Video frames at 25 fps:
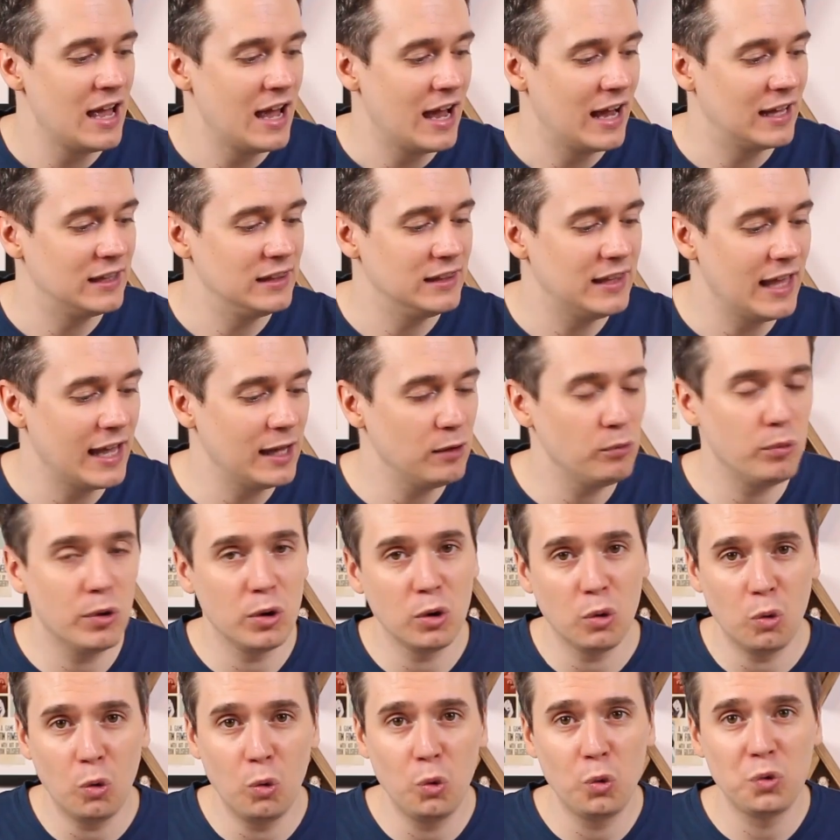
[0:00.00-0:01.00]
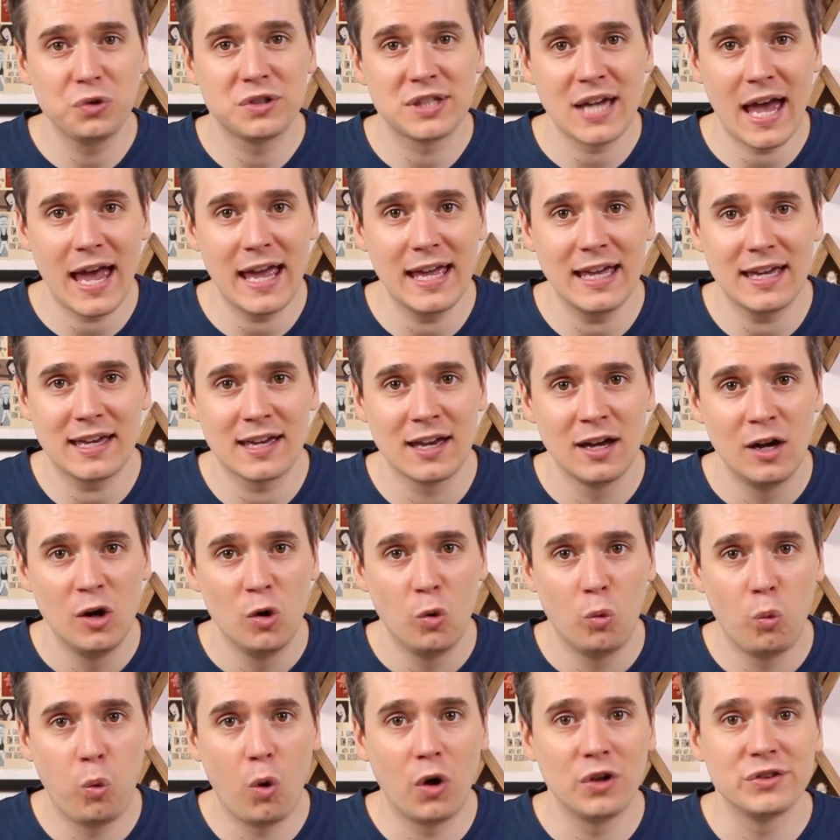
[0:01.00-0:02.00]
And they will all take
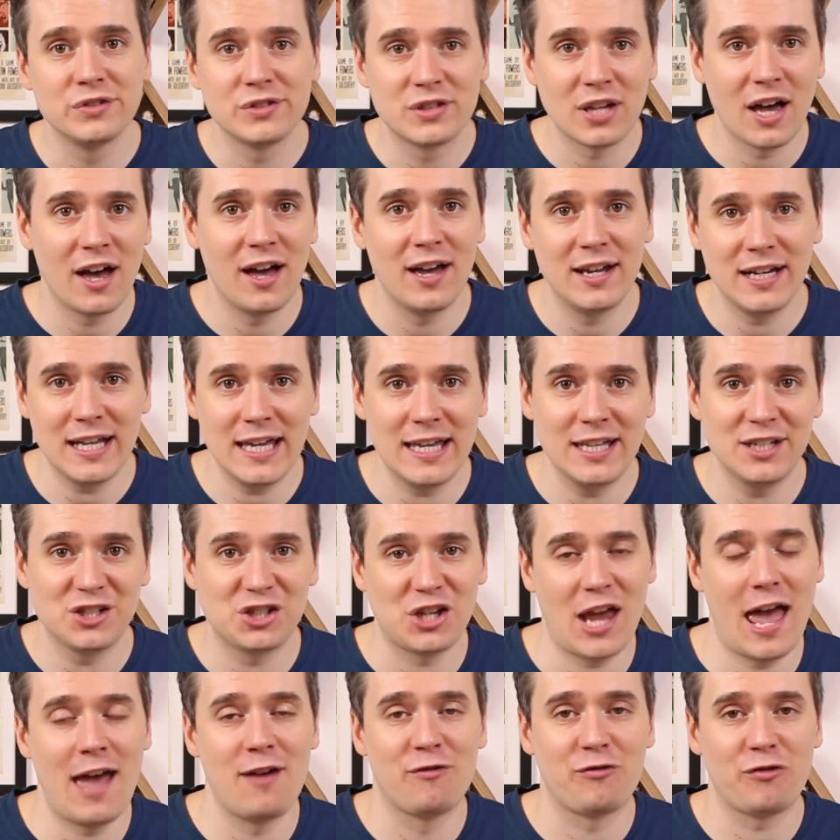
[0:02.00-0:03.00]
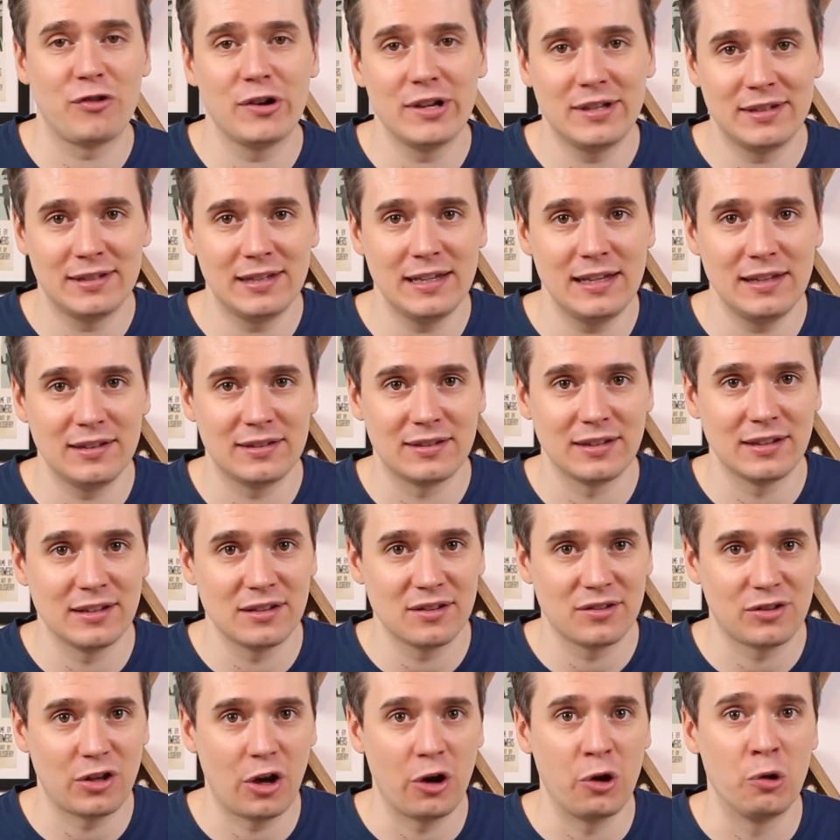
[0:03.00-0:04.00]
1 turn each every season.
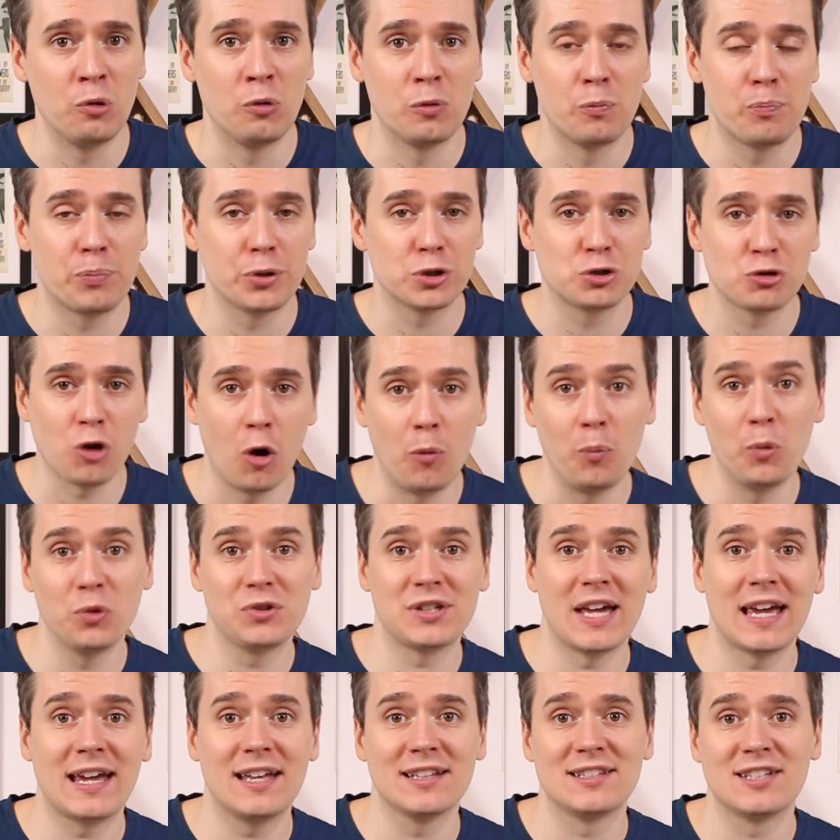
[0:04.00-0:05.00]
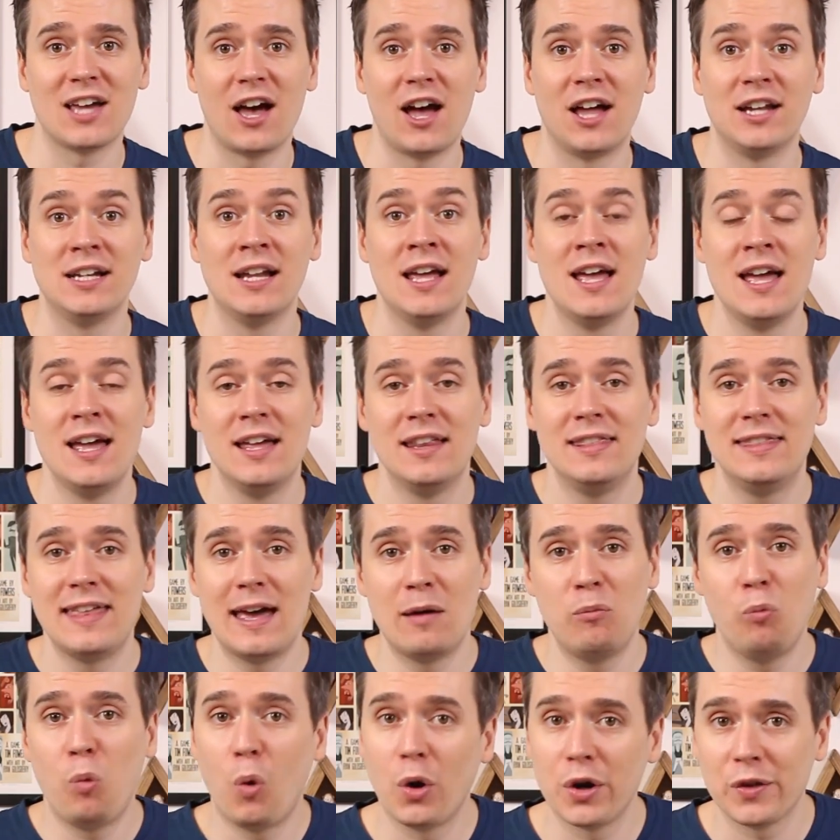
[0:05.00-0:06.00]
So Patron will take a turn,
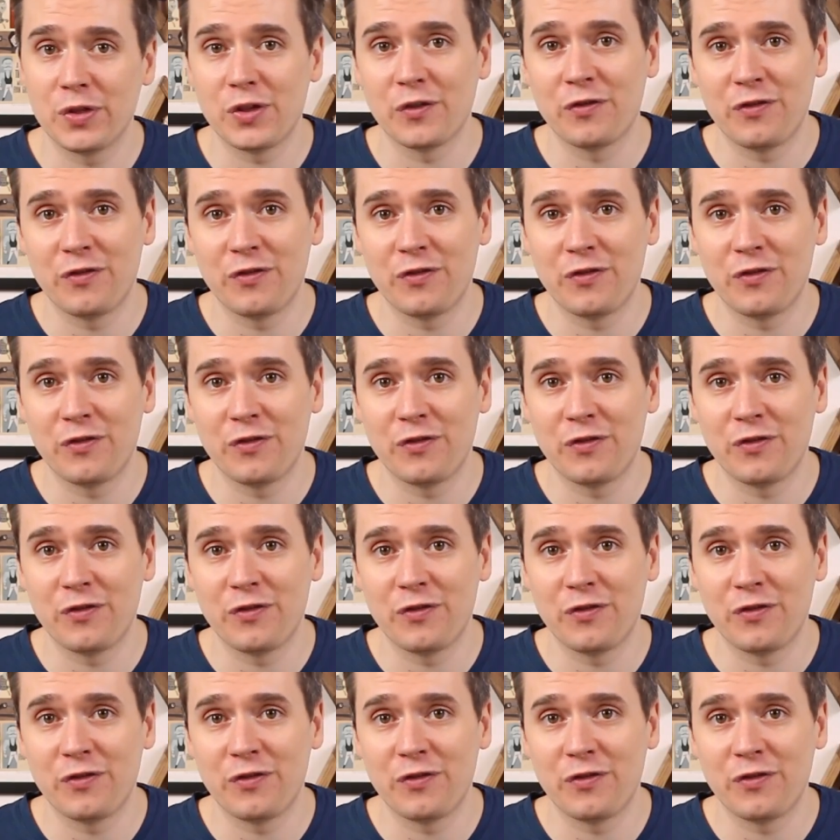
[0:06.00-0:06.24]
then one of the